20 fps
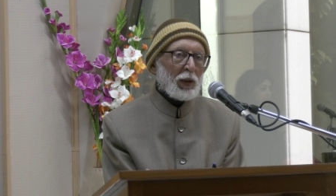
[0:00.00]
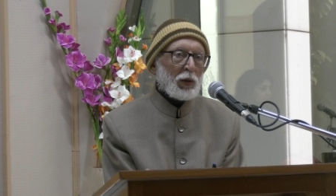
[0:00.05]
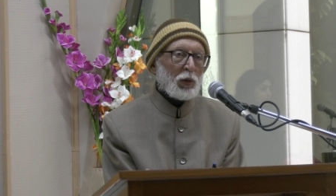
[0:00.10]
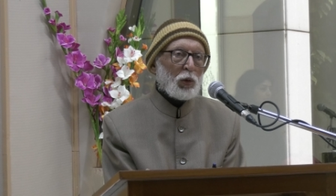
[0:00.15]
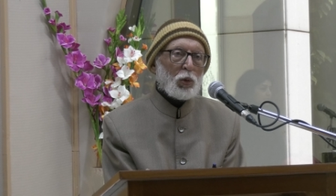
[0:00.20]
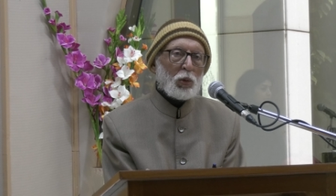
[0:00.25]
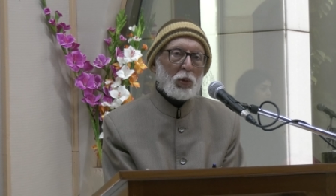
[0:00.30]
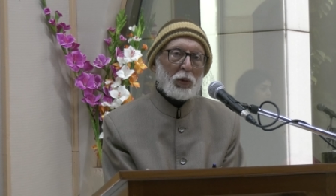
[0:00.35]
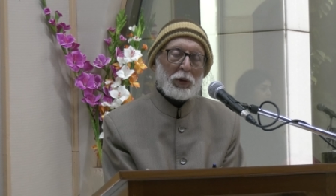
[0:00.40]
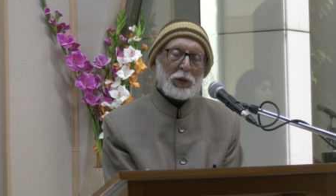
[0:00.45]

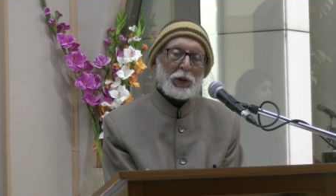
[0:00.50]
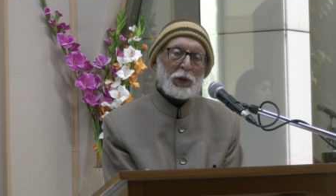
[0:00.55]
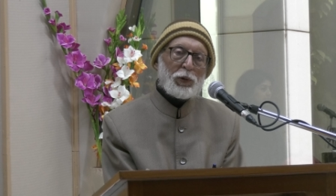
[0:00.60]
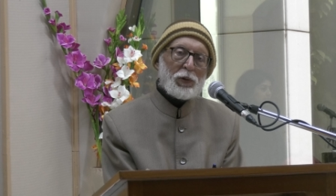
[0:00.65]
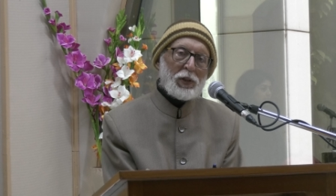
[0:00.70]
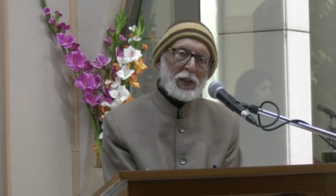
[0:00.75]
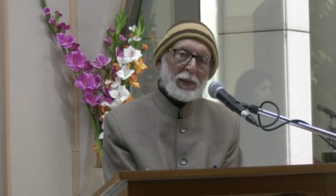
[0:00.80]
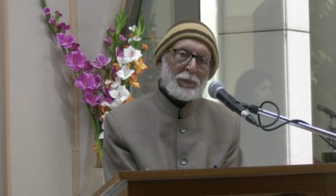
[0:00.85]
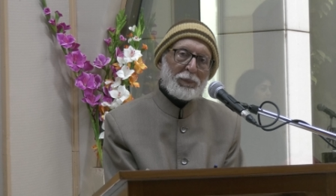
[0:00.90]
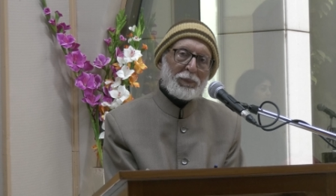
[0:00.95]
who knew
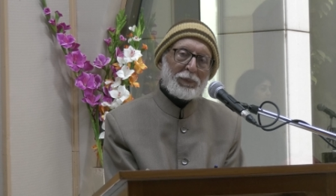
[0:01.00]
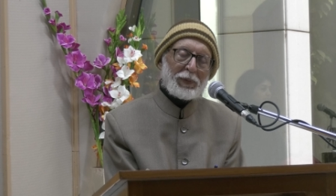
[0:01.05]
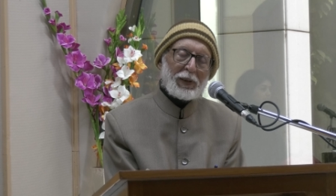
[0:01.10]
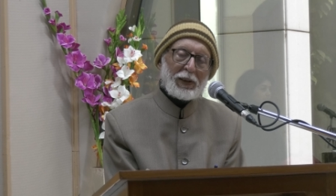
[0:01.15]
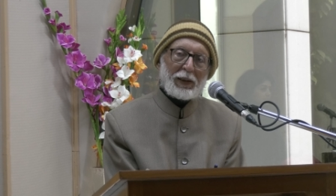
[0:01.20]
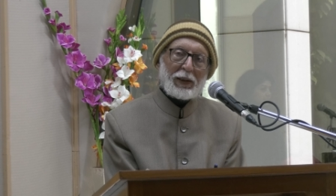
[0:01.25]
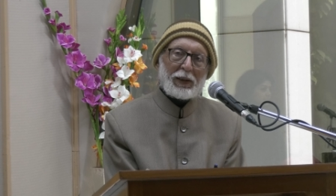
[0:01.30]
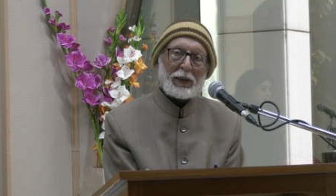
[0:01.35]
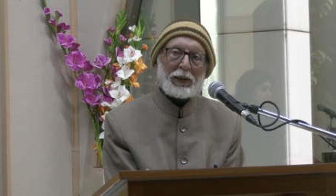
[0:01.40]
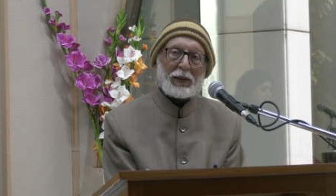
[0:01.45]

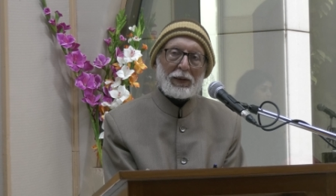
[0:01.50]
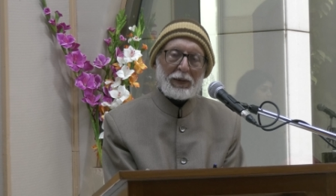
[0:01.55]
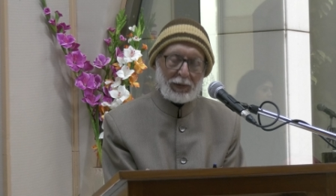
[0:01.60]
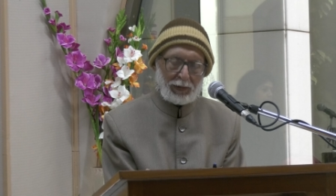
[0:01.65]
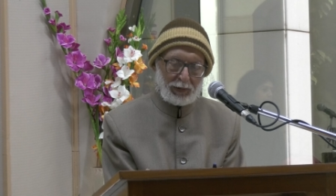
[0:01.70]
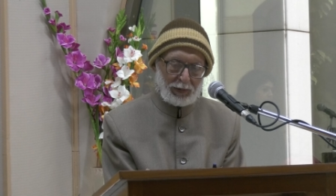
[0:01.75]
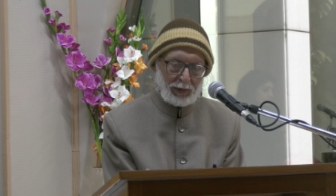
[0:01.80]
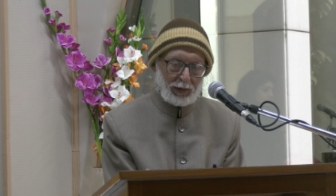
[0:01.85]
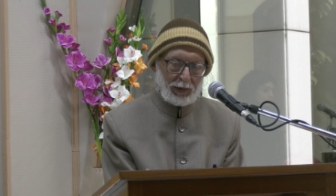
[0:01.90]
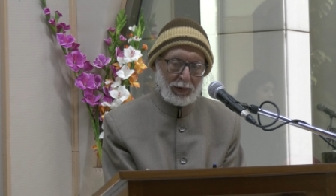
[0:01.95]
some
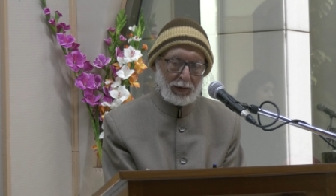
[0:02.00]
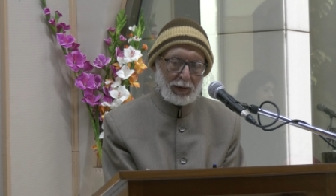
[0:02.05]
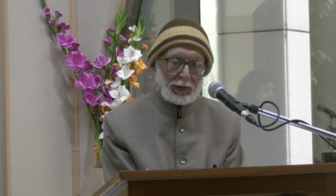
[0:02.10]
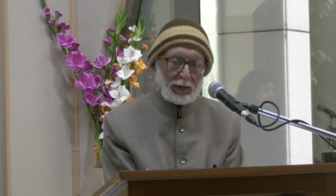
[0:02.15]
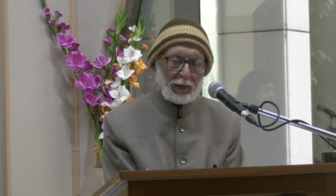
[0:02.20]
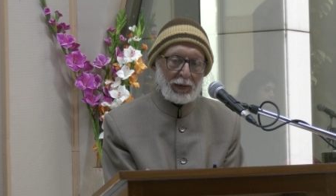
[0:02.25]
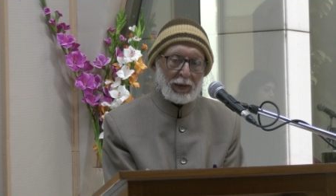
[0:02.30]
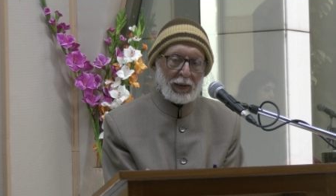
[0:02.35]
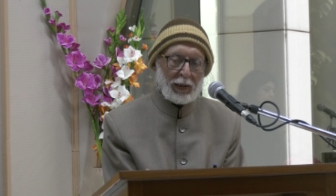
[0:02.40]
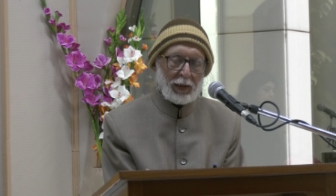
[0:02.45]

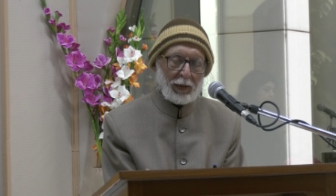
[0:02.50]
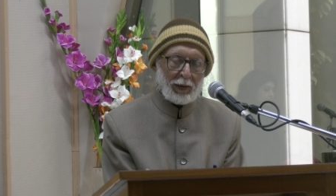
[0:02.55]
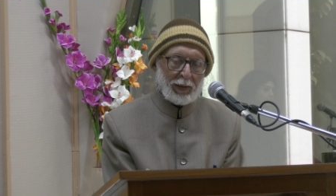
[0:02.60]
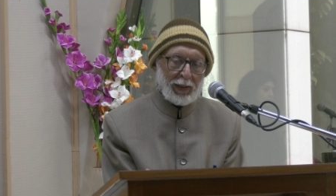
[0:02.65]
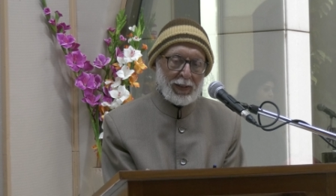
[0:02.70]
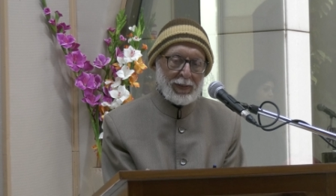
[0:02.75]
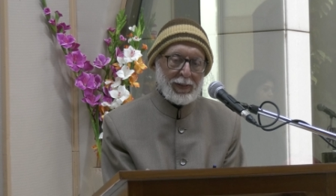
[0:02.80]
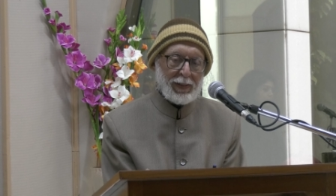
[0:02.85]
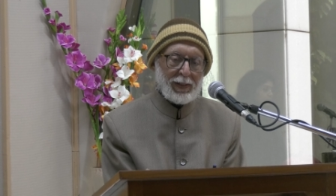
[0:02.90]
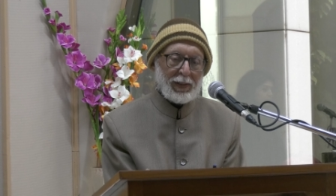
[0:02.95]
uh,
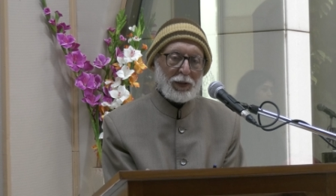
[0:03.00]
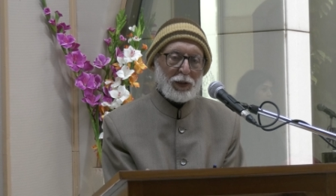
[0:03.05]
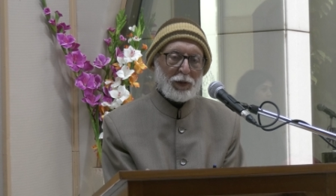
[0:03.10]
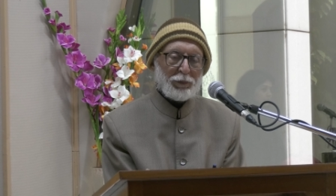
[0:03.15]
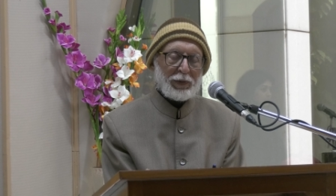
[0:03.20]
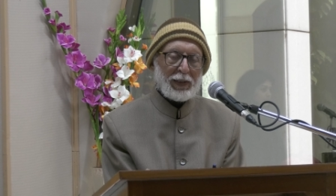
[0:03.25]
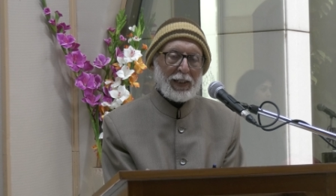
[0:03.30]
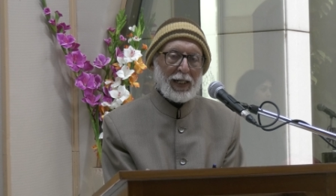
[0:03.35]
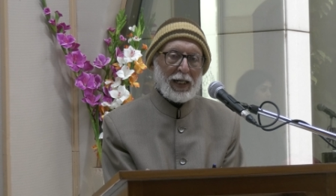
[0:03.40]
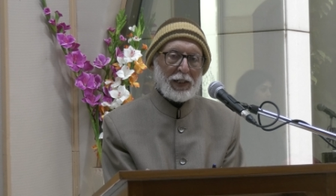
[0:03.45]
resident
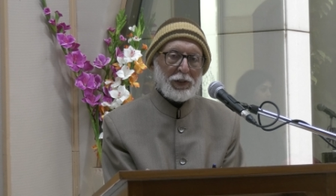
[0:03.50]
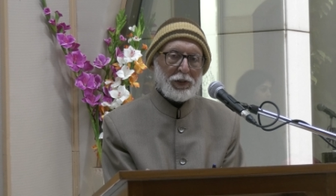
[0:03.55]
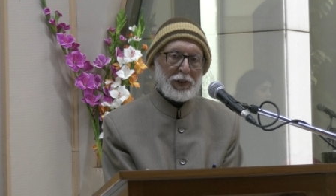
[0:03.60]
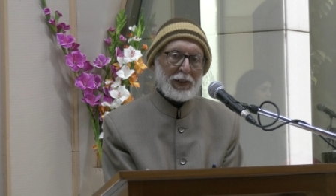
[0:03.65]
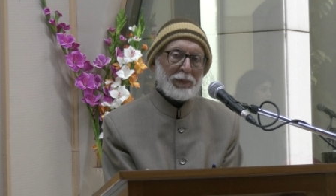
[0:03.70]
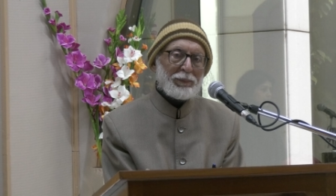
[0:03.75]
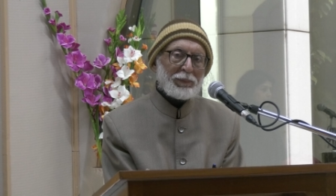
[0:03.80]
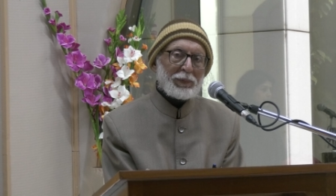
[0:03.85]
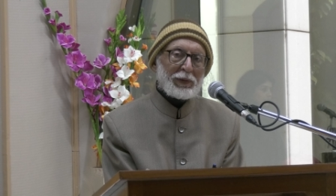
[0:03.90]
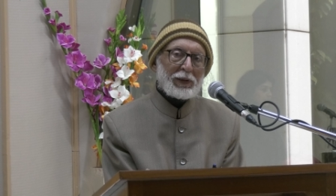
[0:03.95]
of the
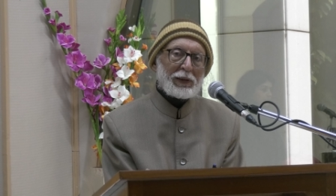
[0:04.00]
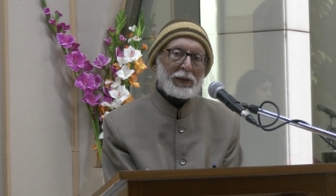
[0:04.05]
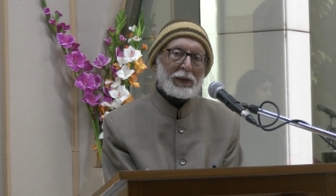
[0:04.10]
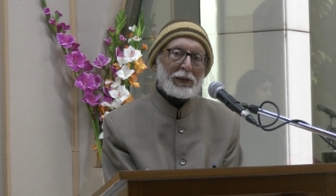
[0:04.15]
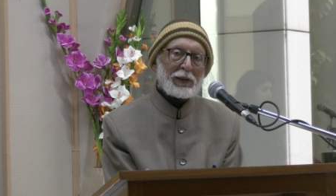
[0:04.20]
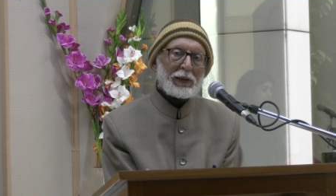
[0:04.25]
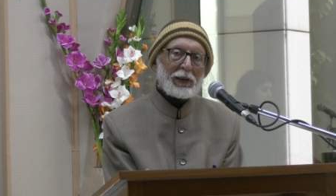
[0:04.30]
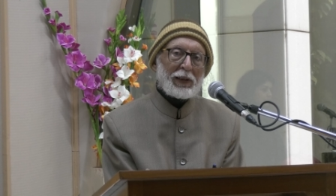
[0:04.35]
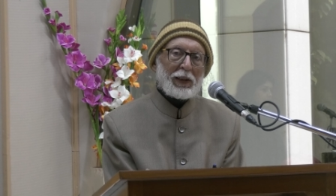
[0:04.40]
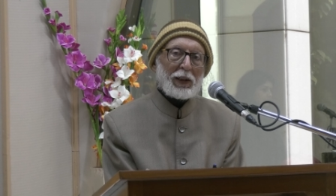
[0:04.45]
ashram,
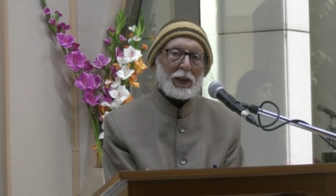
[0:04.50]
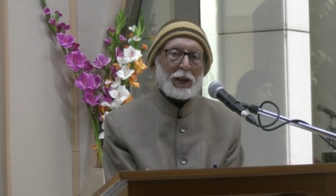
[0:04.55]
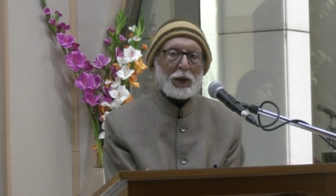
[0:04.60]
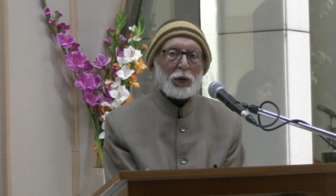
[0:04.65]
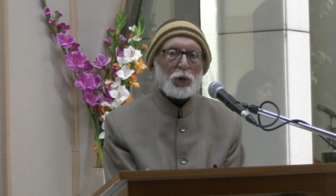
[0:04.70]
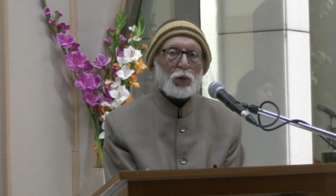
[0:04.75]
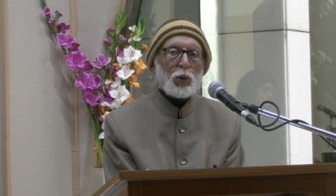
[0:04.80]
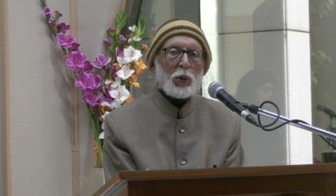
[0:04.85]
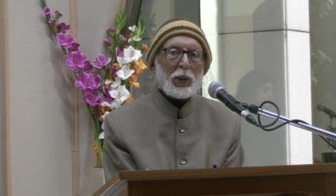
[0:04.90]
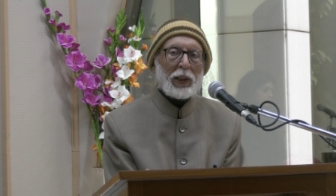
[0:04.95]

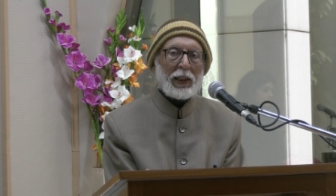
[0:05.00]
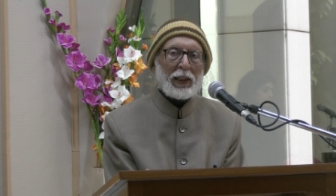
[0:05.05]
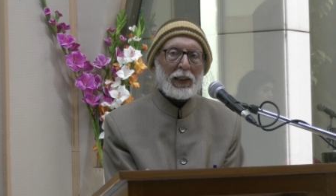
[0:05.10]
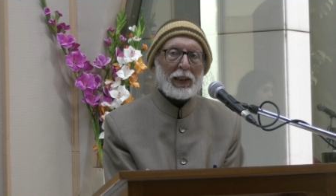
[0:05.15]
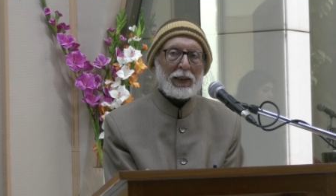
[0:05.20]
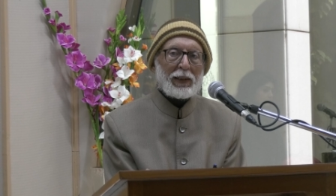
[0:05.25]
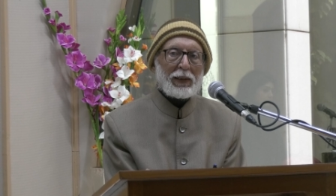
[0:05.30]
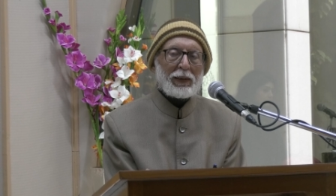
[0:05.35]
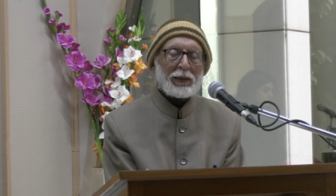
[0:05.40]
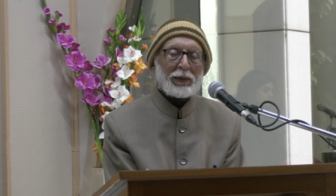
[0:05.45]
who in
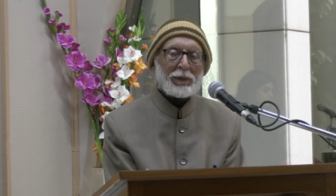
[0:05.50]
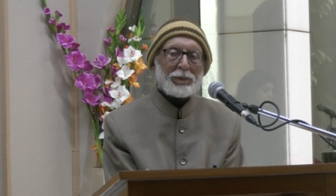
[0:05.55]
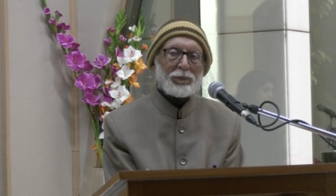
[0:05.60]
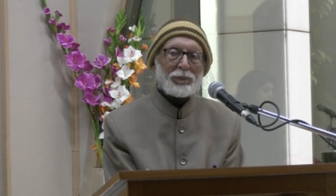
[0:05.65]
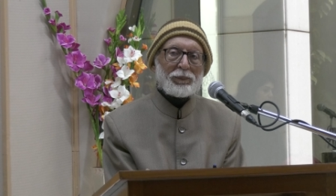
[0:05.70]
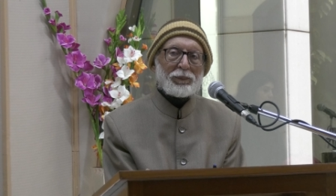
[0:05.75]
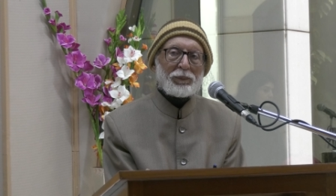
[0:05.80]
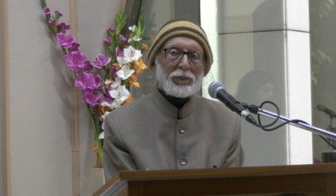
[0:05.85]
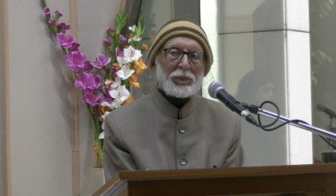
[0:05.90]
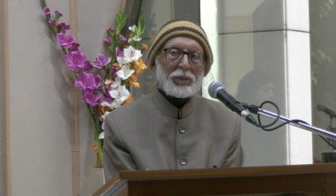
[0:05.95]

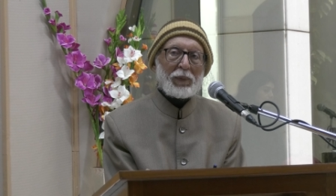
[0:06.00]
turn,